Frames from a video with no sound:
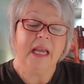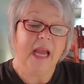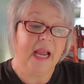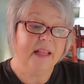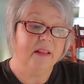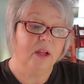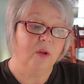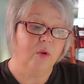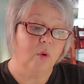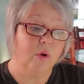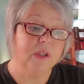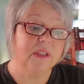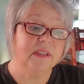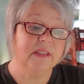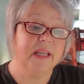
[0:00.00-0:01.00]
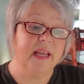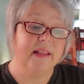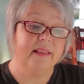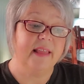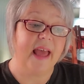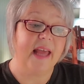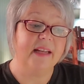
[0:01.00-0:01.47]
And the Lord
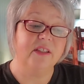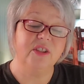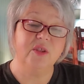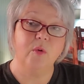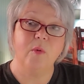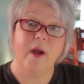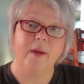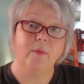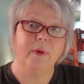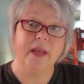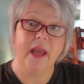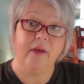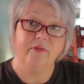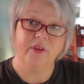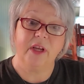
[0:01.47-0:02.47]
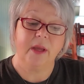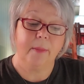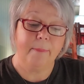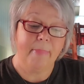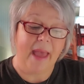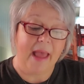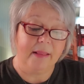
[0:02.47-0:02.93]
said that is the way we have to
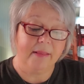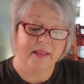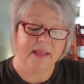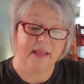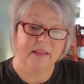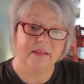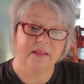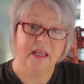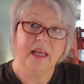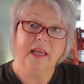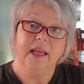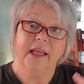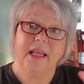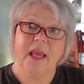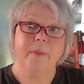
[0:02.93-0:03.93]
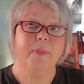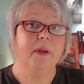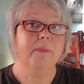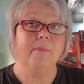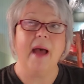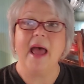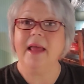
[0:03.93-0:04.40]
combat this. Keep
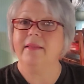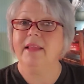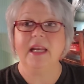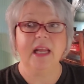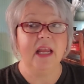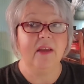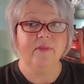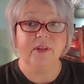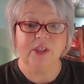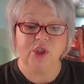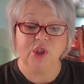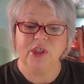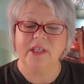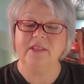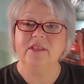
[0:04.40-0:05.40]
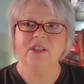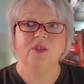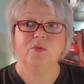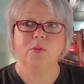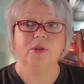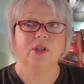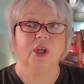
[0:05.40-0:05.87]
in mind that even
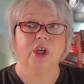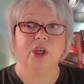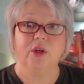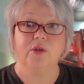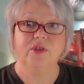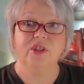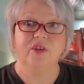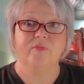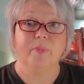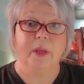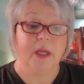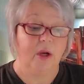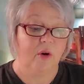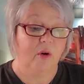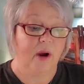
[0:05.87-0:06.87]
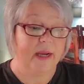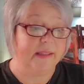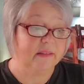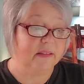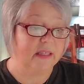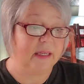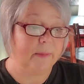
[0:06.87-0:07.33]
Jesus was accused of being
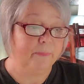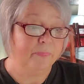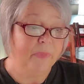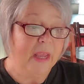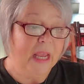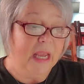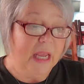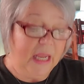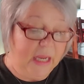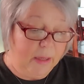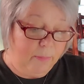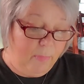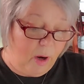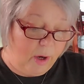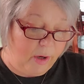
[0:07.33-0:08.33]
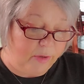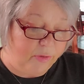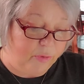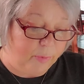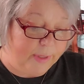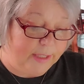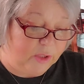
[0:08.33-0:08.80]
crazy. In Mark
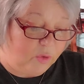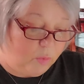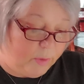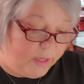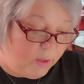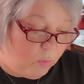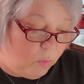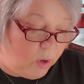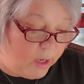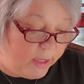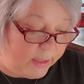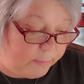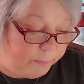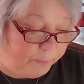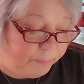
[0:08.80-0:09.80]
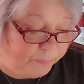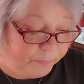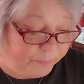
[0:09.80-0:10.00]
3 21,